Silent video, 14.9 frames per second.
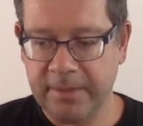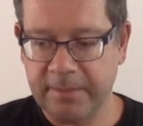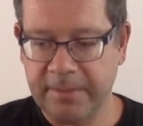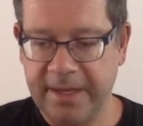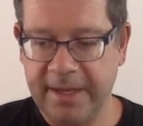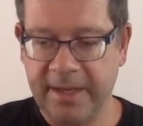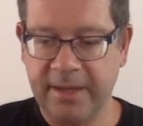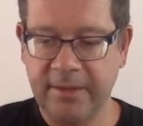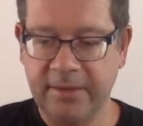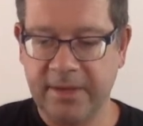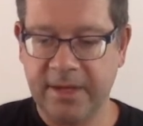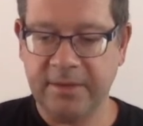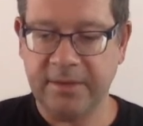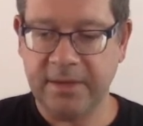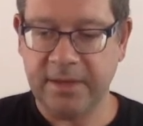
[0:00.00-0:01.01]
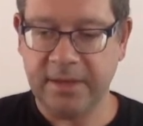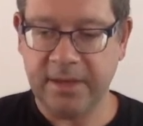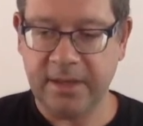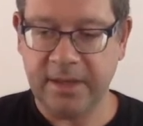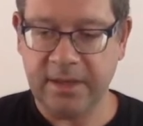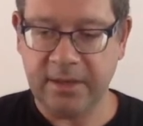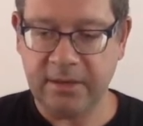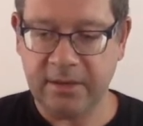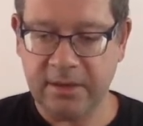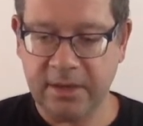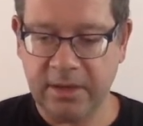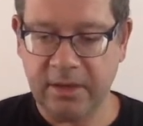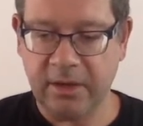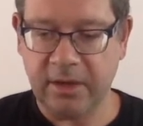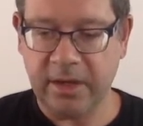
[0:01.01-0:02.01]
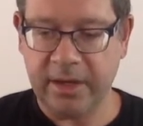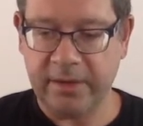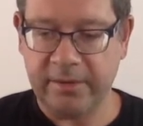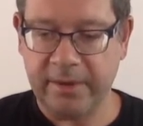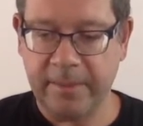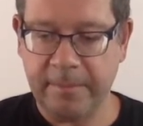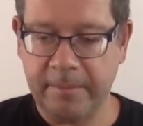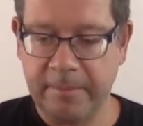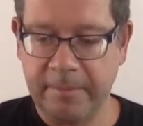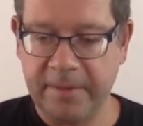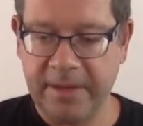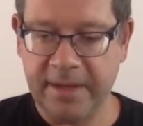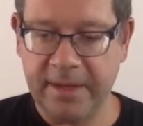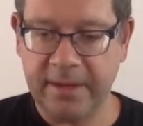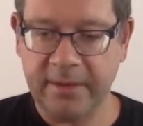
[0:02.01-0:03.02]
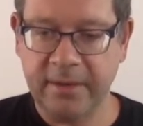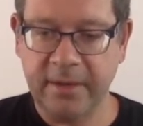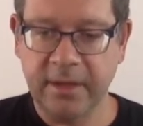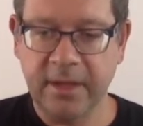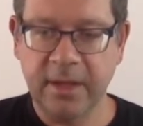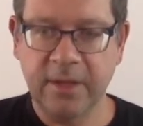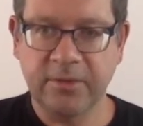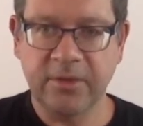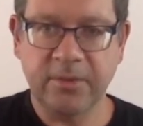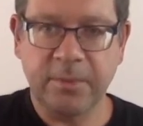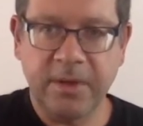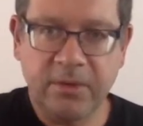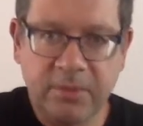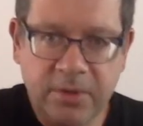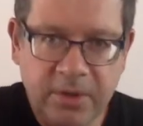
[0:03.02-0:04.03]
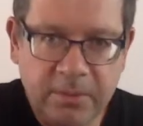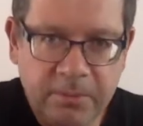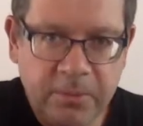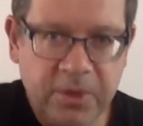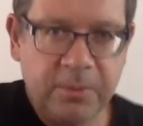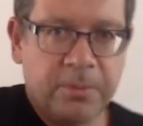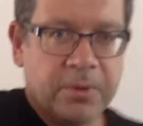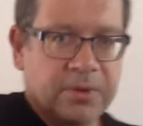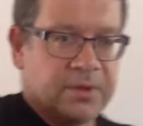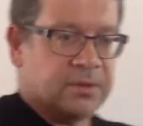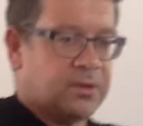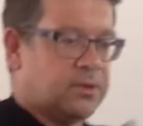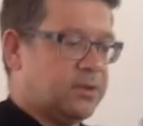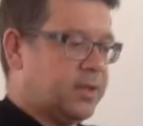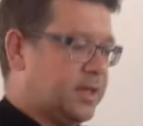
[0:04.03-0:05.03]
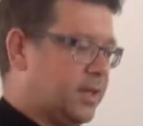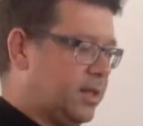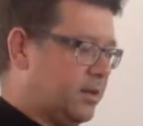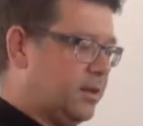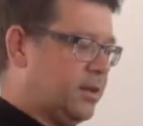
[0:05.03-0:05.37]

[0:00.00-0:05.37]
band and then a higher up band, just means when you put this on your head,